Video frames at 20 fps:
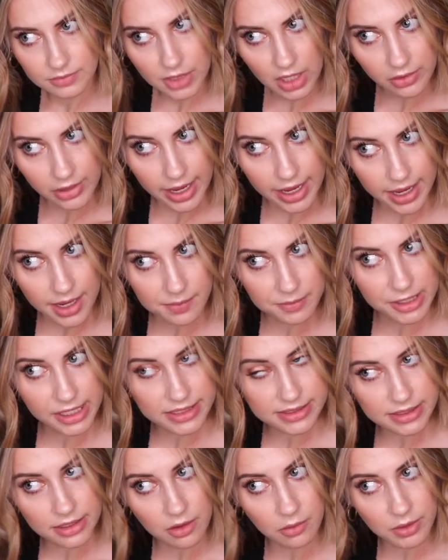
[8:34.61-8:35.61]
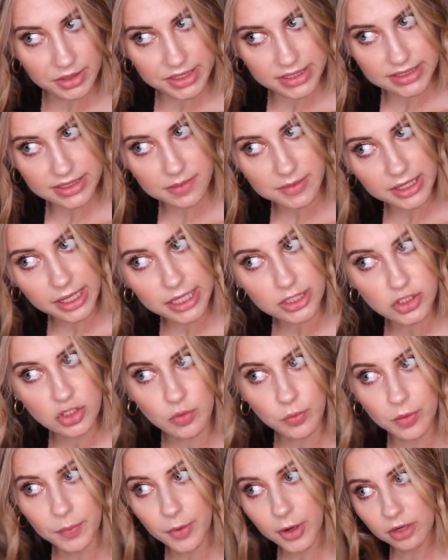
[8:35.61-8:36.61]
Okay, and because I don't want this to be like
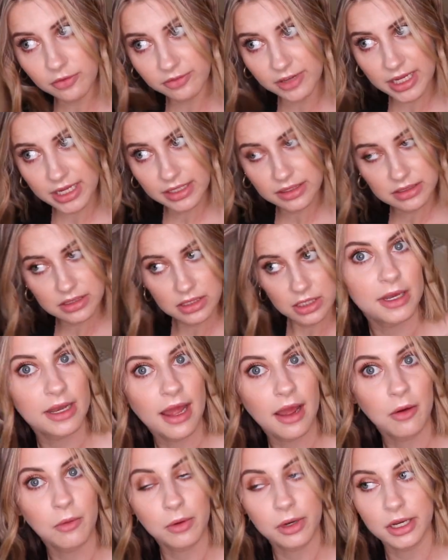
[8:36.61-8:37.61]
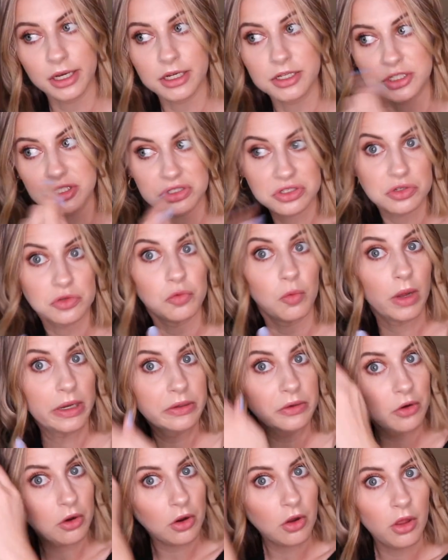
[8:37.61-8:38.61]
super perfect, now we're gonna just do
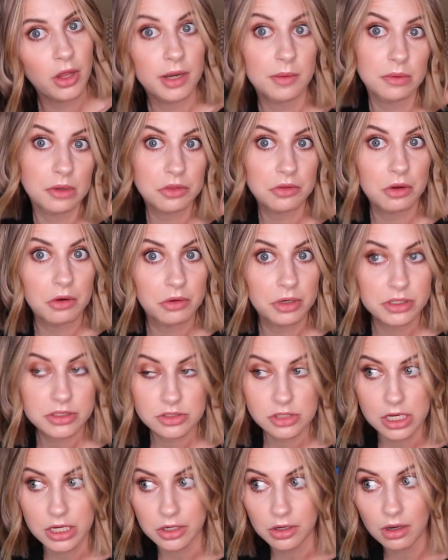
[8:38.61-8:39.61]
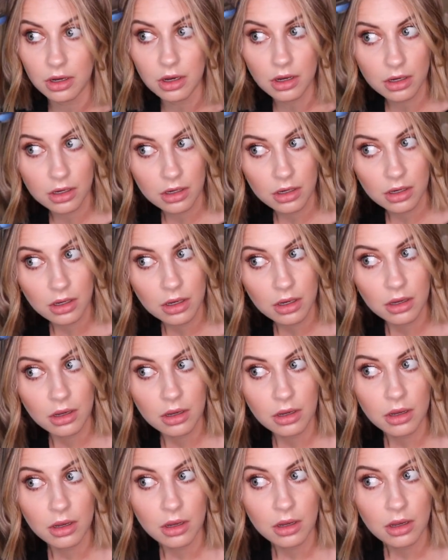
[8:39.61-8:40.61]
one curl and I'm gonna throw in a straightener
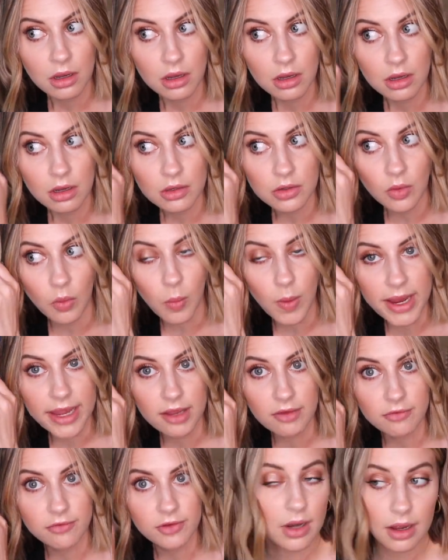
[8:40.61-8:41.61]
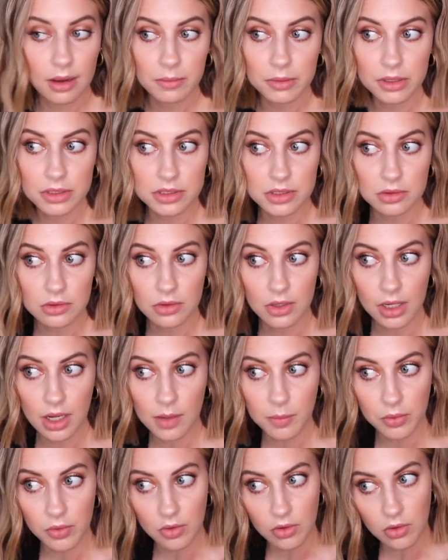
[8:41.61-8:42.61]
wave. Now I'm gonna do a
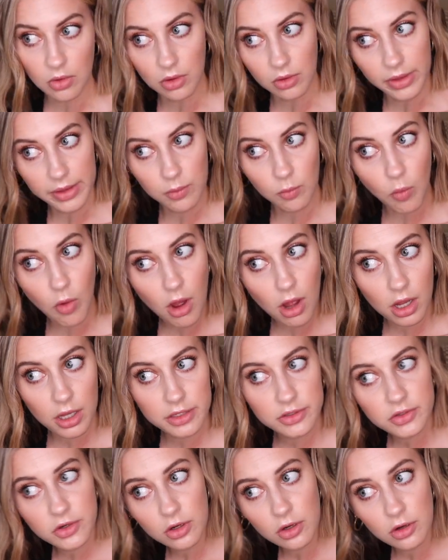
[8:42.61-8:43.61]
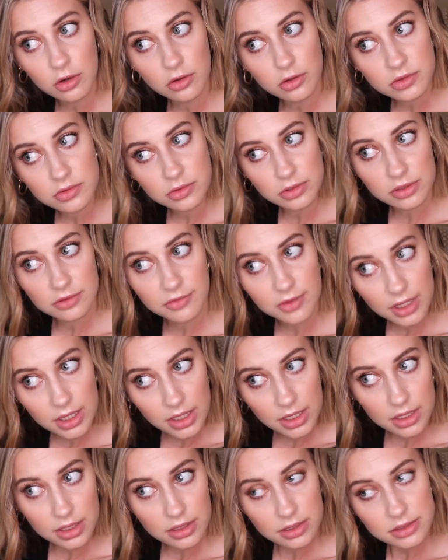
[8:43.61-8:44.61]
couple like wand curls really
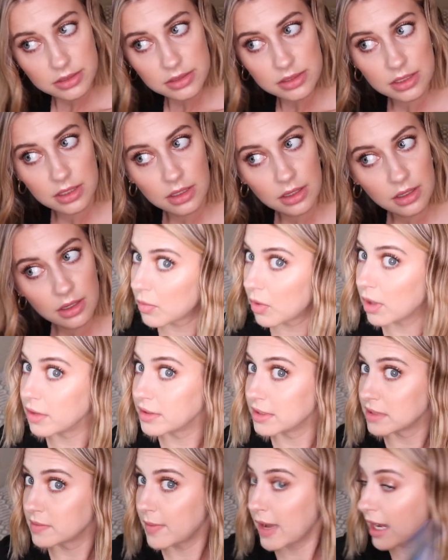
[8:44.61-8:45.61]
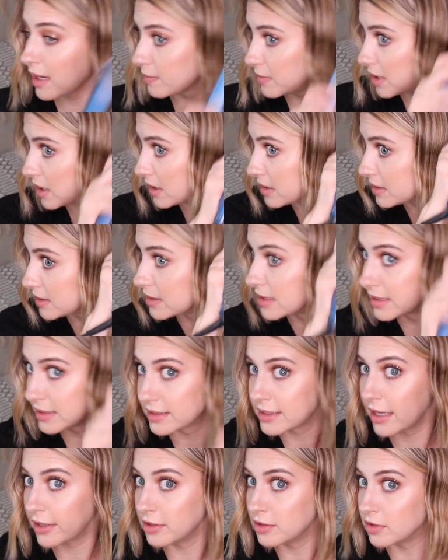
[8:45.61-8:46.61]
fast. Pull out this back piece.
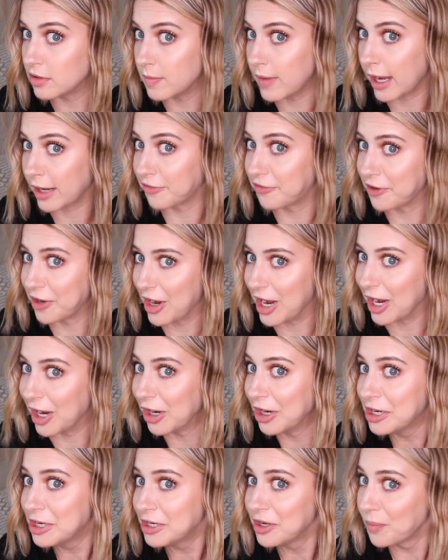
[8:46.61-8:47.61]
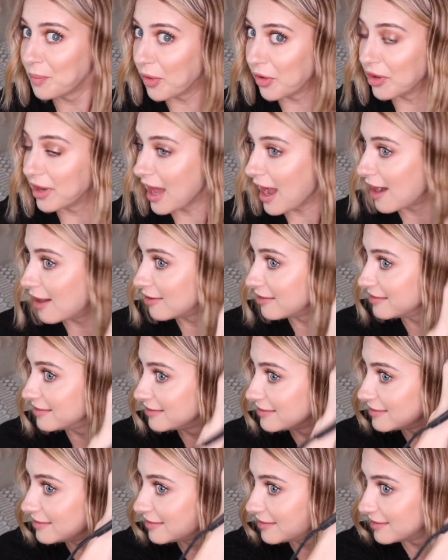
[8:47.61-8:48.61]
This is how you do the back of your hair. Pull it out
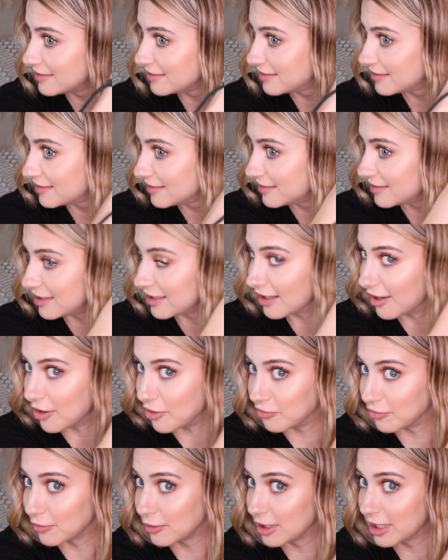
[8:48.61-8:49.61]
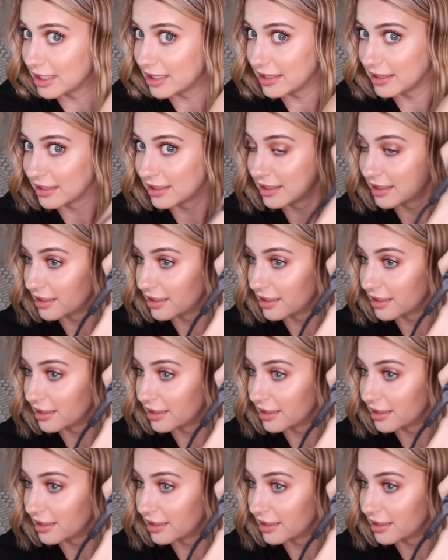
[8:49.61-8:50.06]
and go for it.